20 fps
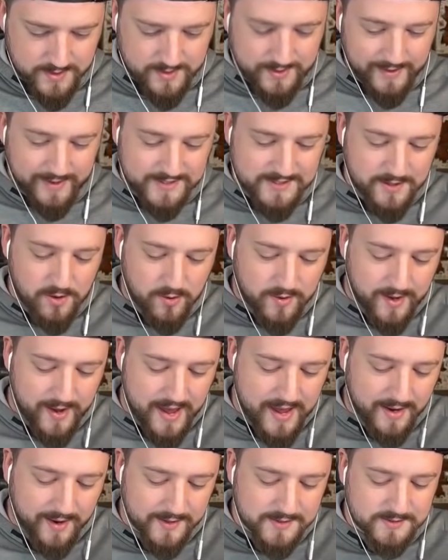It's
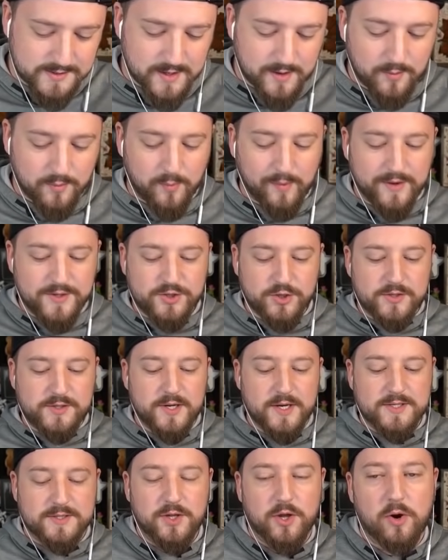okay because the wizard
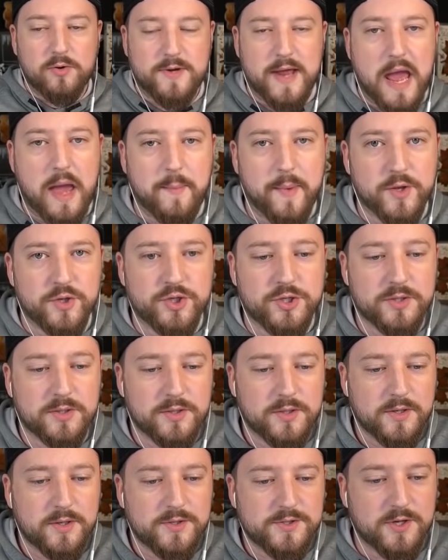does no damage.
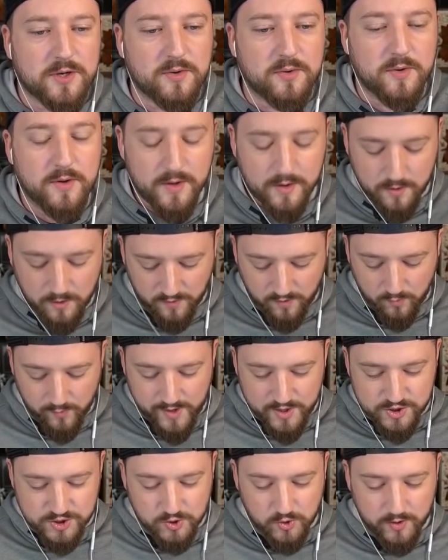So, or the
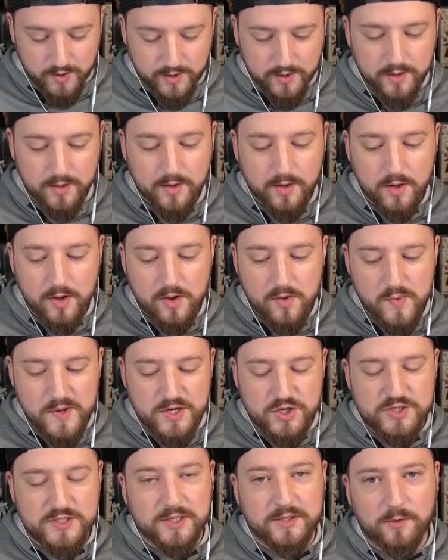witch, sorry. We
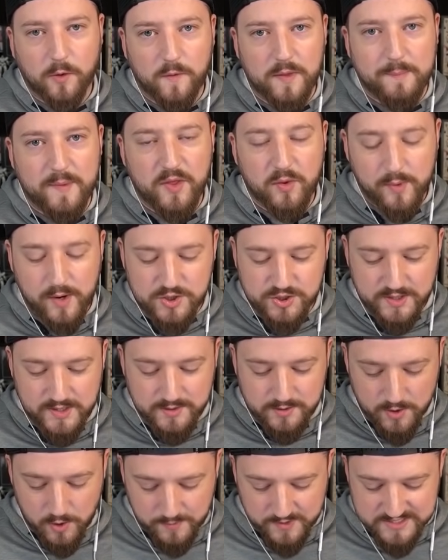can just ignore the mother witch like
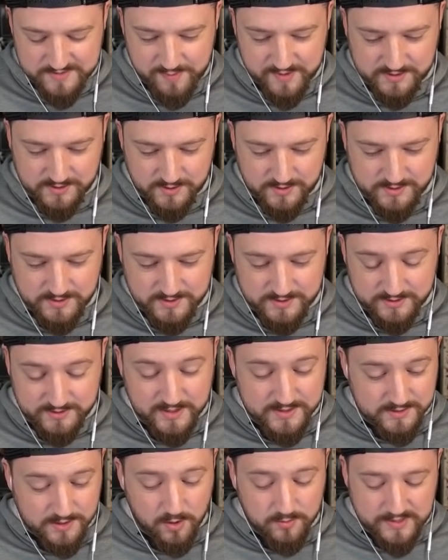nobody's business because it
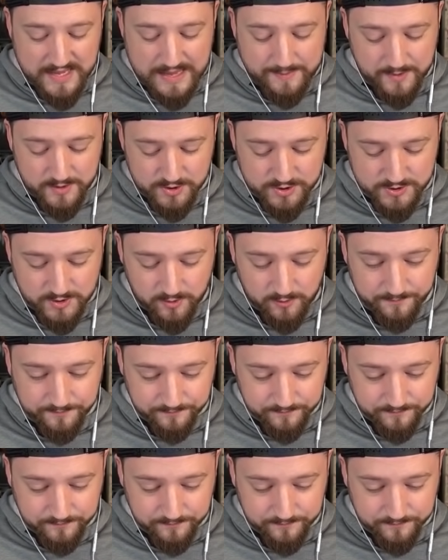does no damage, so.